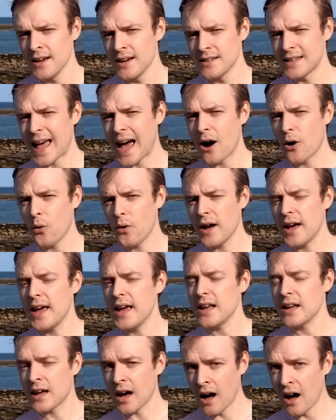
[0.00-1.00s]
Now,
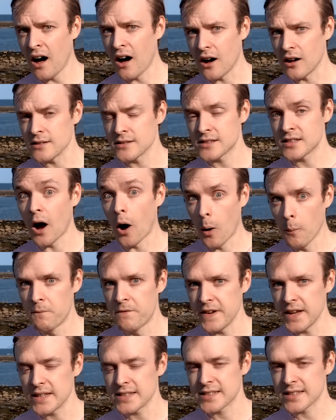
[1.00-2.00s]
it can't,
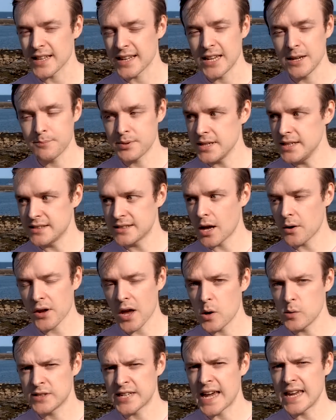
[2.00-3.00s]
obviously. Please don't
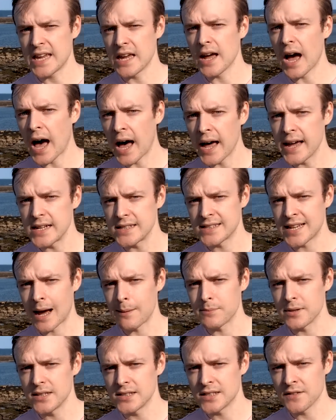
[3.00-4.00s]
go taking iron
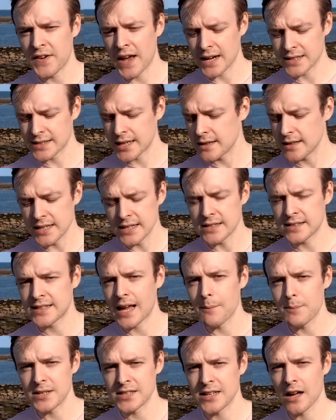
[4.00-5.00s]
tablets if you accidentally
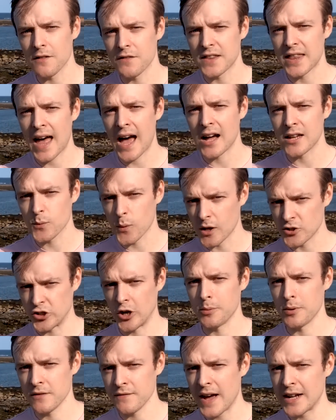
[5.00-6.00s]
stab yourself in the hand while
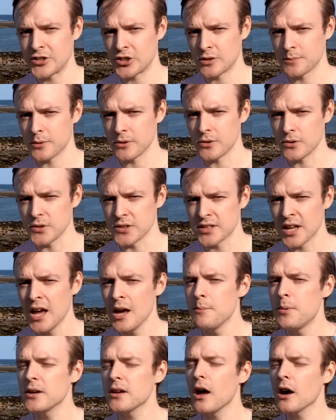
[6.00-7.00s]
chopping vegetables,
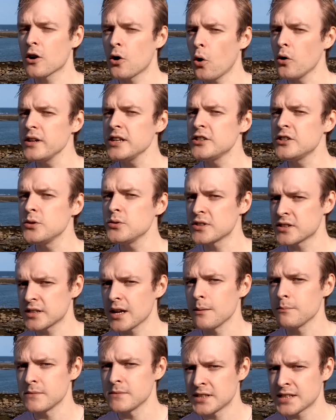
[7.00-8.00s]
but according to
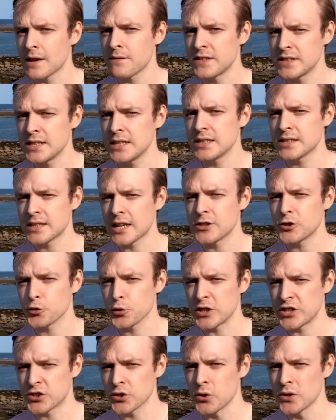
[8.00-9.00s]
some 17th
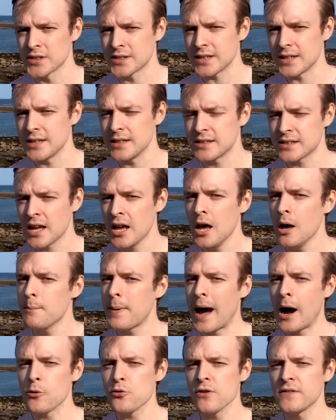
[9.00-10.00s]
century sources,
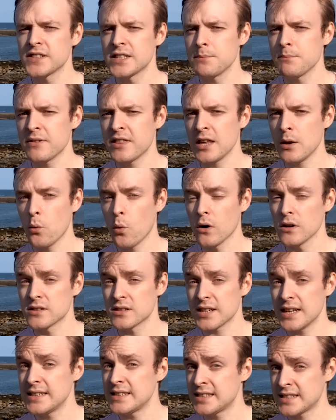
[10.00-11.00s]
powder of sympathy was
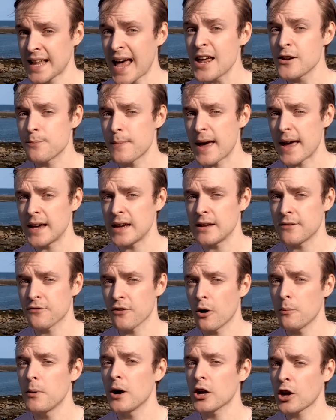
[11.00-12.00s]
instead made
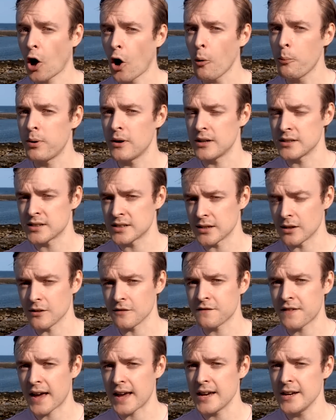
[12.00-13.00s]
from copper
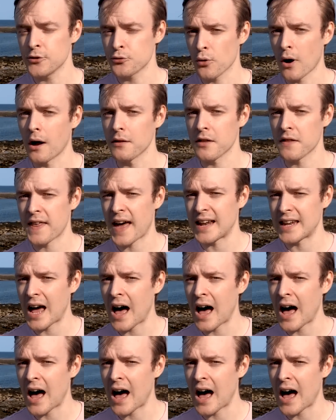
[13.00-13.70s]
sulfate rather than